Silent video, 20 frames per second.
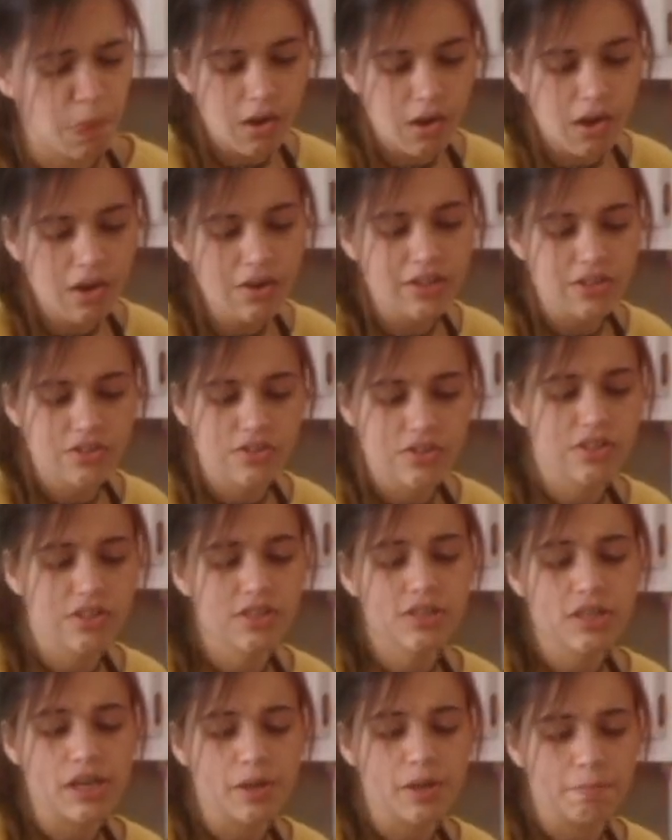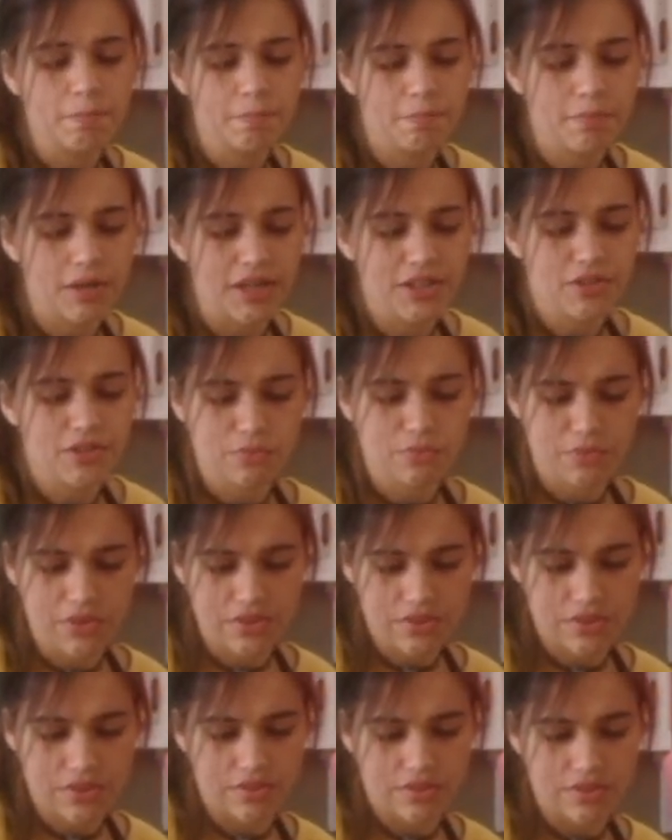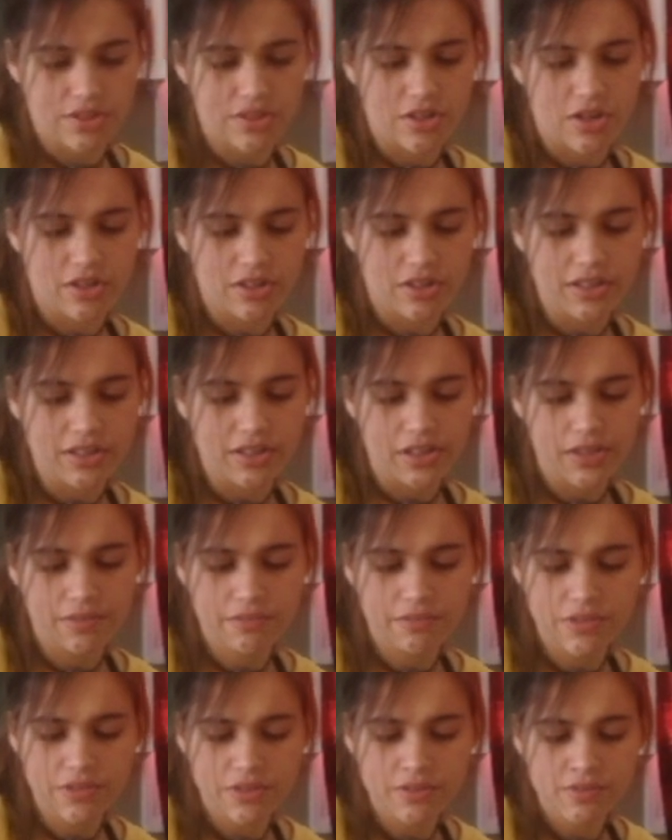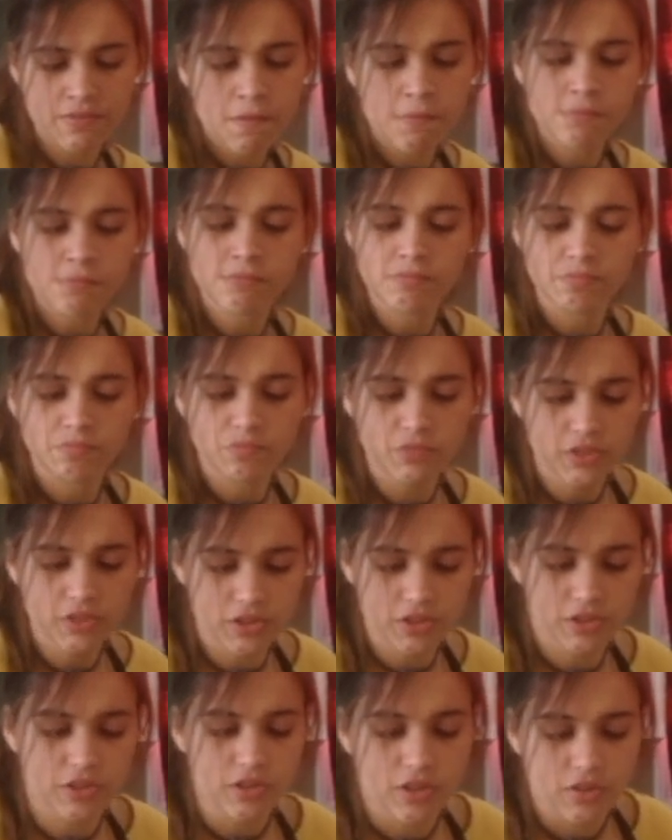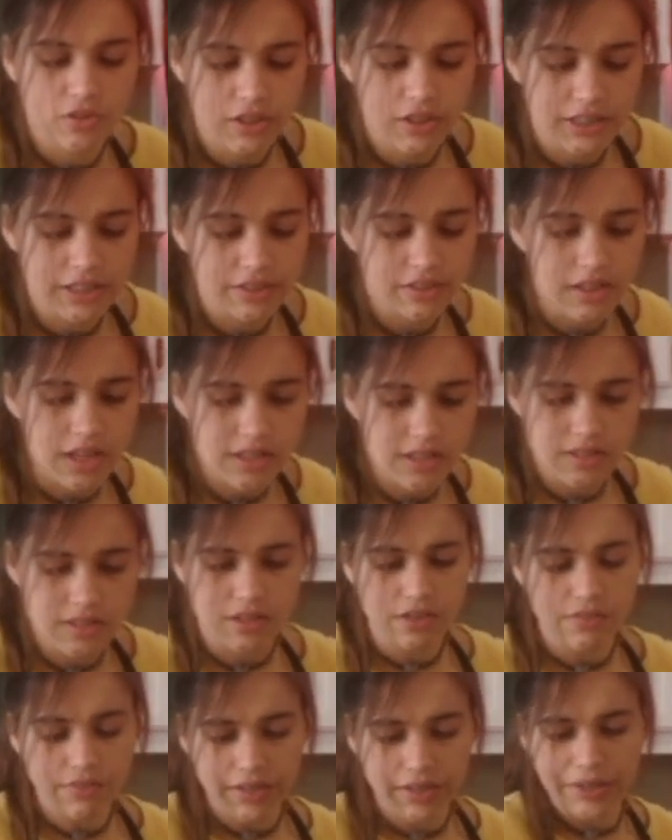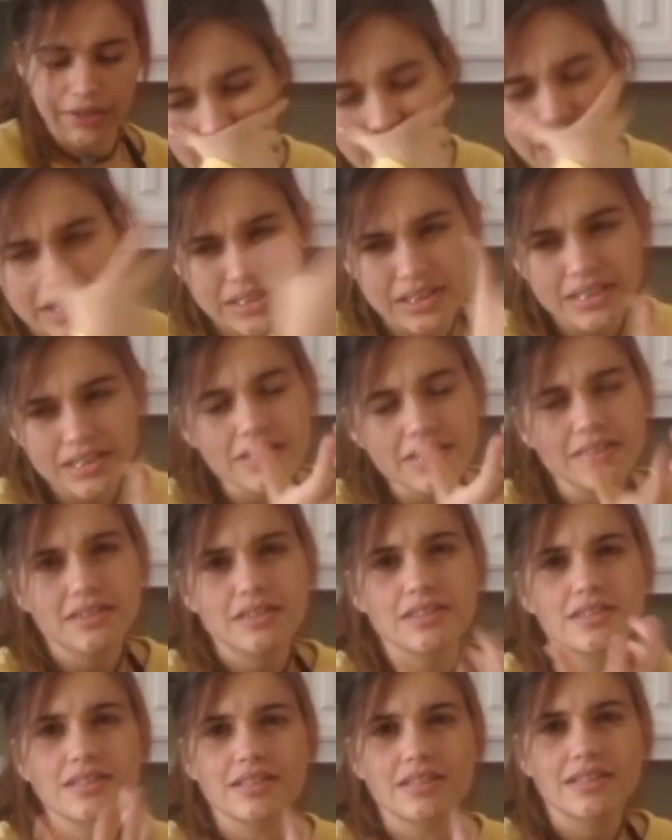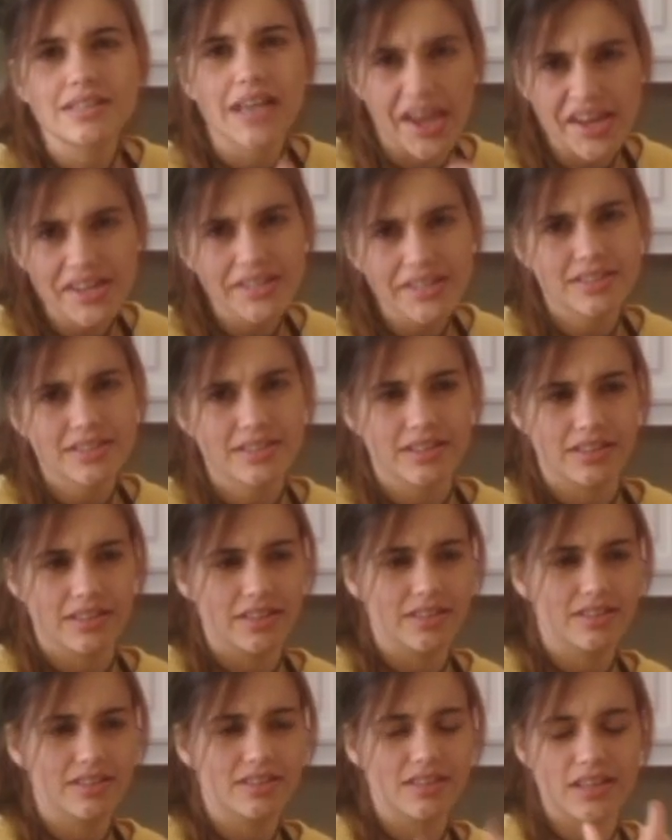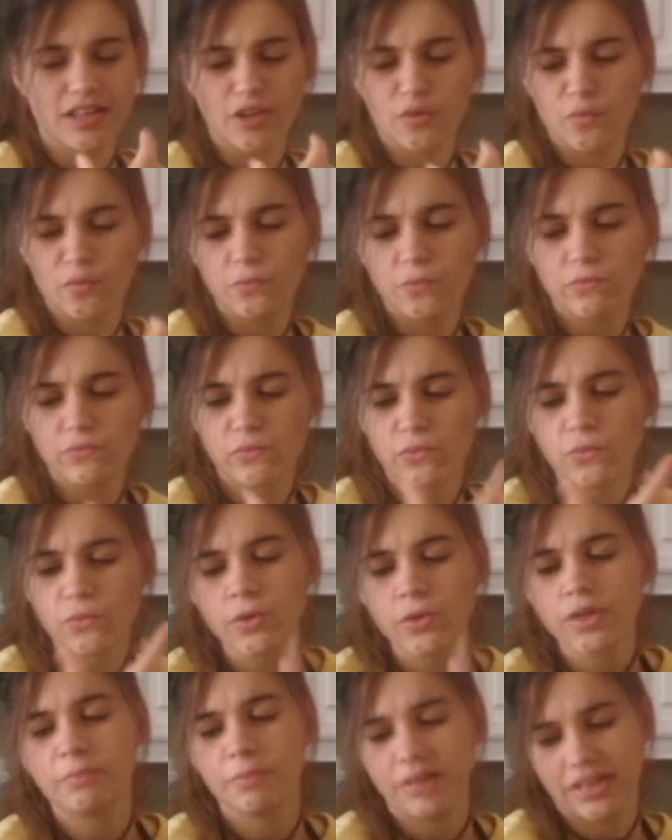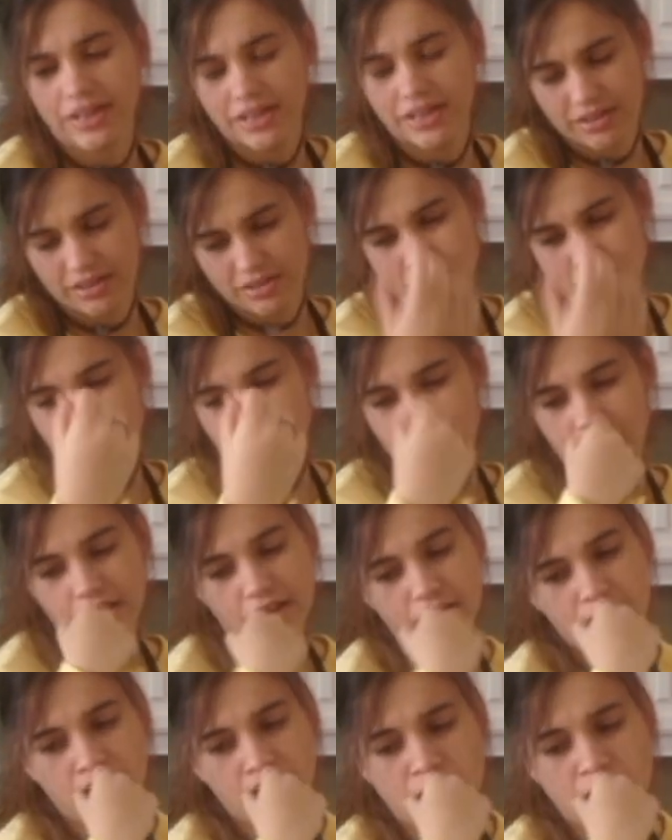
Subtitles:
Alright, so there's like a bite's worth of the soggy left. So I'll let that solidify. It doesn't taste, at least, like it would be getting soggy.